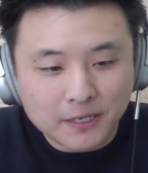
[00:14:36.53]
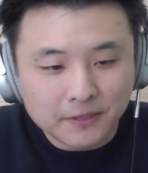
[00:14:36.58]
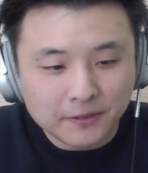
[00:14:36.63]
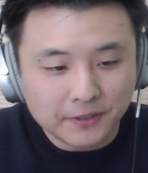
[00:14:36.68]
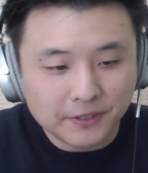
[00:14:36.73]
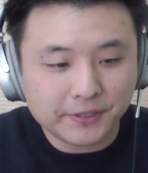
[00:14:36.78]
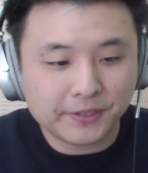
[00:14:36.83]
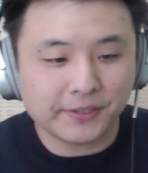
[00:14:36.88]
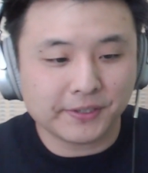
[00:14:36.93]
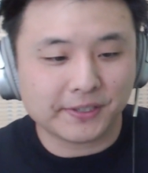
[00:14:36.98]

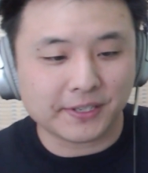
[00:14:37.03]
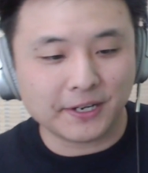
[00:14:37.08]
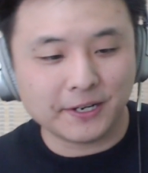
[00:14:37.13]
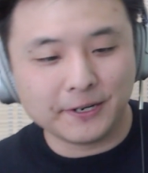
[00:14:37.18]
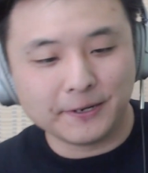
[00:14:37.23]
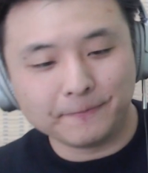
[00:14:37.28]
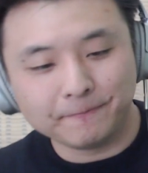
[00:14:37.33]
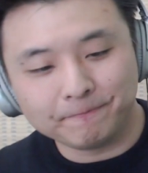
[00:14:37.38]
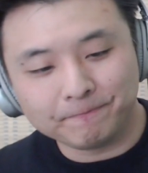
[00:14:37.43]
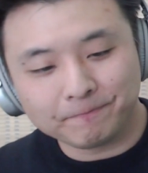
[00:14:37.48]
This is
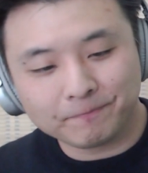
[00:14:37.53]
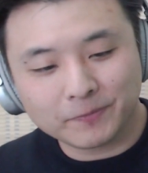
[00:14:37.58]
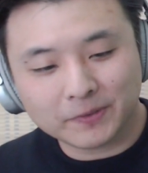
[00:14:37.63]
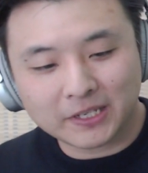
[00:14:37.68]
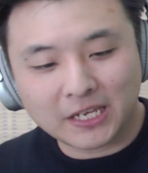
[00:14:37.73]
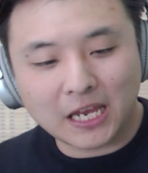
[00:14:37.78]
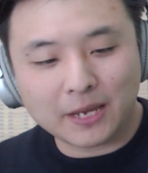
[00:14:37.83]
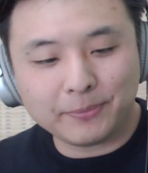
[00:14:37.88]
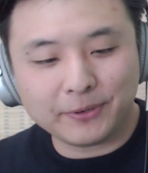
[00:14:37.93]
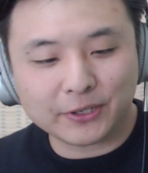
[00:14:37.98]

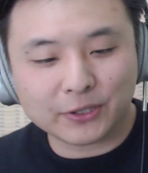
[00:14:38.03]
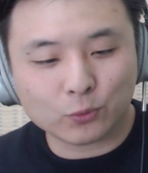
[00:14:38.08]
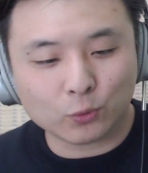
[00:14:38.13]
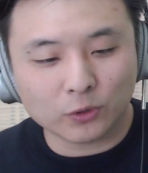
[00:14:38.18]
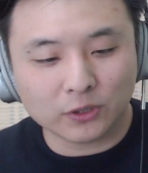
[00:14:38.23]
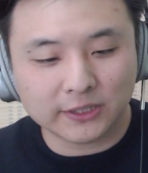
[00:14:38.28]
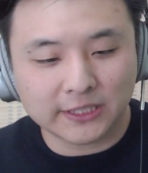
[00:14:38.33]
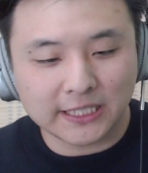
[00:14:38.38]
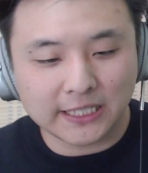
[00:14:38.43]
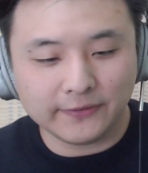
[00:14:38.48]
KBS
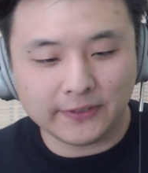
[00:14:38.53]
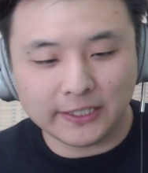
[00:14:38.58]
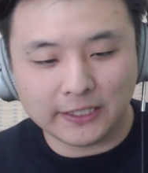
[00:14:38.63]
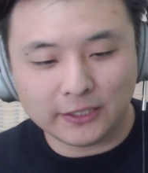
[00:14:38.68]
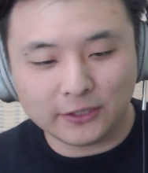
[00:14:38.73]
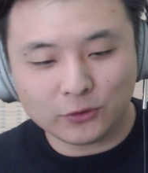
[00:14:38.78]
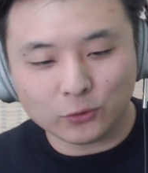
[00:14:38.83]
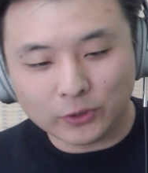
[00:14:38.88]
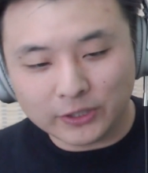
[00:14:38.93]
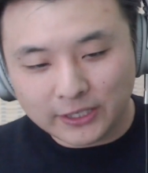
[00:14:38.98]
World
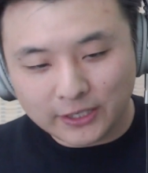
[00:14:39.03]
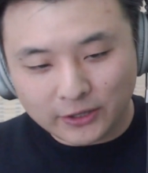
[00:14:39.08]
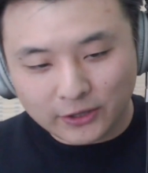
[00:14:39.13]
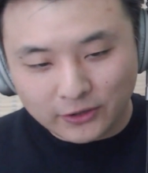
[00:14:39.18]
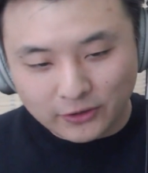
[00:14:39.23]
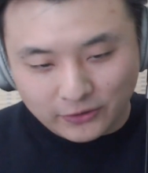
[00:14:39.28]
TV 20